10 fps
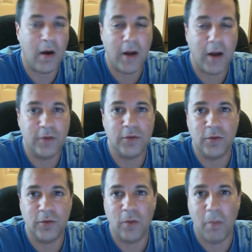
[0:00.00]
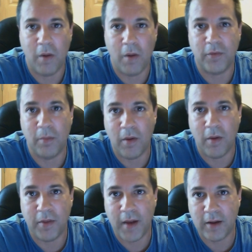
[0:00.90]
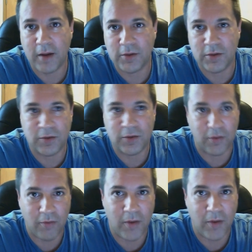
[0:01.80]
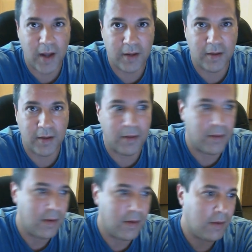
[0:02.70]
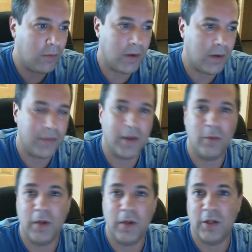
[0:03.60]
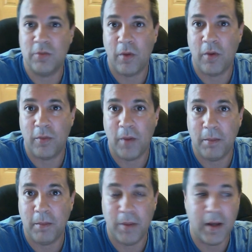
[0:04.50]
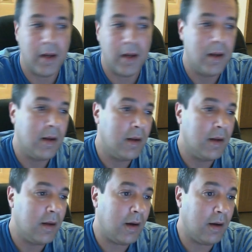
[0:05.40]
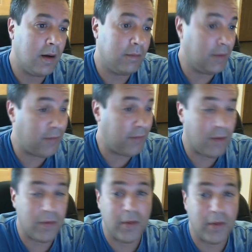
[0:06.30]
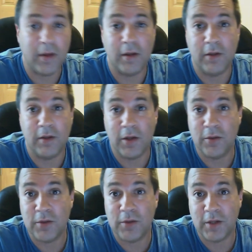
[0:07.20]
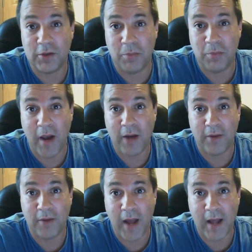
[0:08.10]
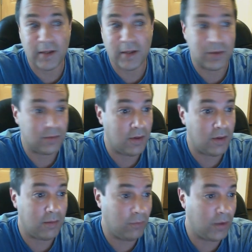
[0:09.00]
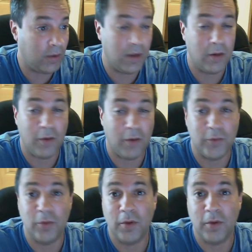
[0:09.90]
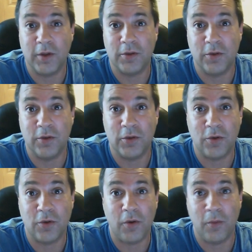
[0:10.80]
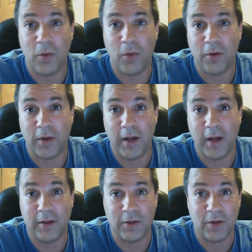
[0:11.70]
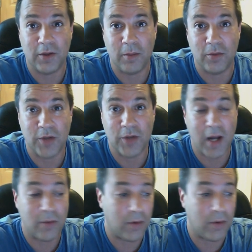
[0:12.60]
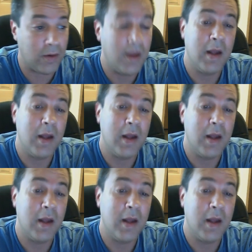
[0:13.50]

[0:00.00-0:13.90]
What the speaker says: I usually do a month-to-month analysis to throw that in there, what I think what each month might be. If everything continues as this pattern has, we could get off to a nice good start in winter again in December and January.